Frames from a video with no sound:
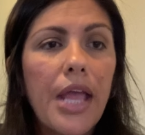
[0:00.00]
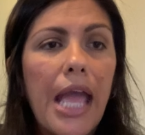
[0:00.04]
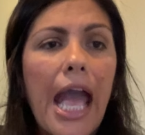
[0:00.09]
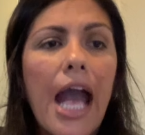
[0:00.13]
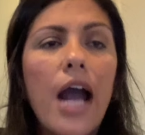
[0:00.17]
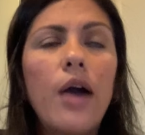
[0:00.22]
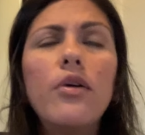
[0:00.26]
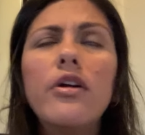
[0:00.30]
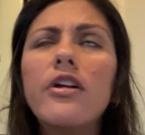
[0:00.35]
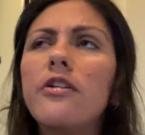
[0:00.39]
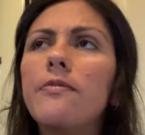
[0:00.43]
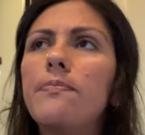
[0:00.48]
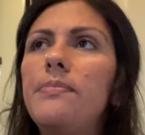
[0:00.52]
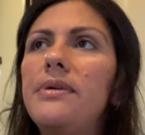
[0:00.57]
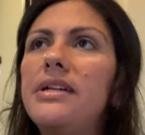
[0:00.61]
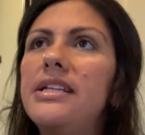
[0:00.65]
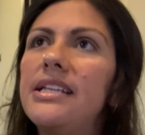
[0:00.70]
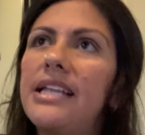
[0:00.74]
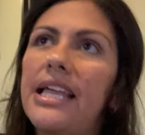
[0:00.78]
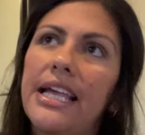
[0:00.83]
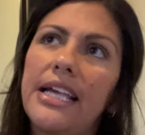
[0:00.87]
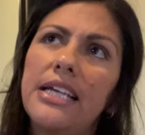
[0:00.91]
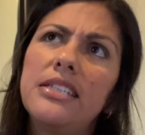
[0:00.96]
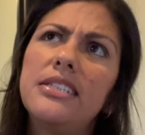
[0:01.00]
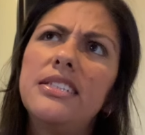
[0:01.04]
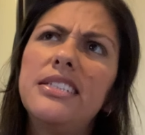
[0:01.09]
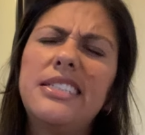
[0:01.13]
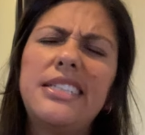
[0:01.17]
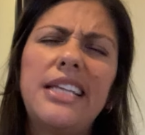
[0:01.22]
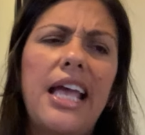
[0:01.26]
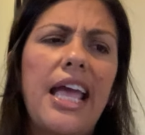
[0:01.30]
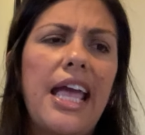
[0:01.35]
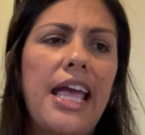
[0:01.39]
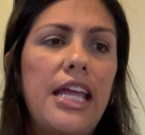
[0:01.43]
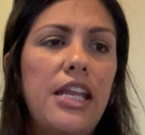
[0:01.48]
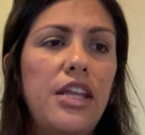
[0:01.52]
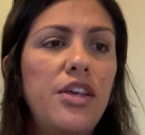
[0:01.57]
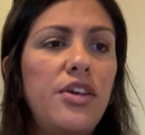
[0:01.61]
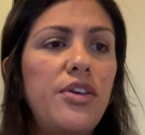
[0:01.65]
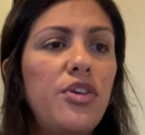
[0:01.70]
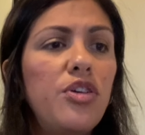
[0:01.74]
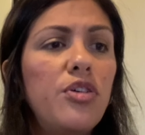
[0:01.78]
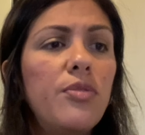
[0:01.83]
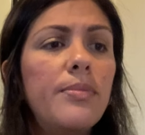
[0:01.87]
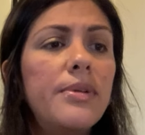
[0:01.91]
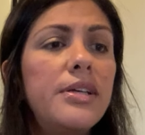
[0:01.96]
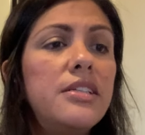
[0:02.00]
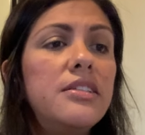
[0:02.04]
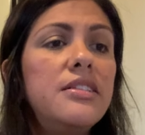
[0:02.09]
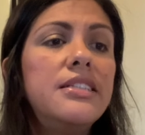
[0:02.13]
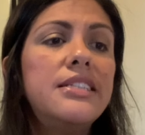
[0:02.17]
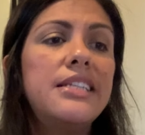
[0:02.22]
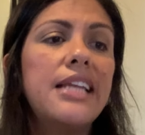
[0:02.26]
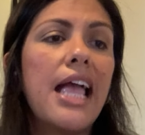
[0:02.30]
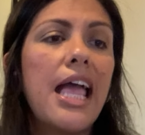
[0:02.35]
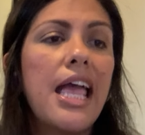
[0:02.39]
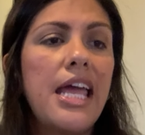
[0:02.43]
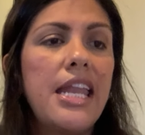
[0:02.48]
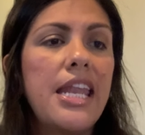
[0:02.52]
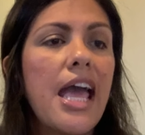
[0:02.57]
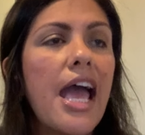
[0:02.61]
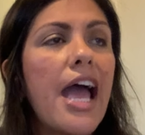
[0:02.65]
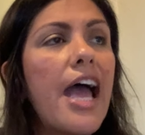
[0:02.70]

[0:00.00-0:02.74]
are plants and humans and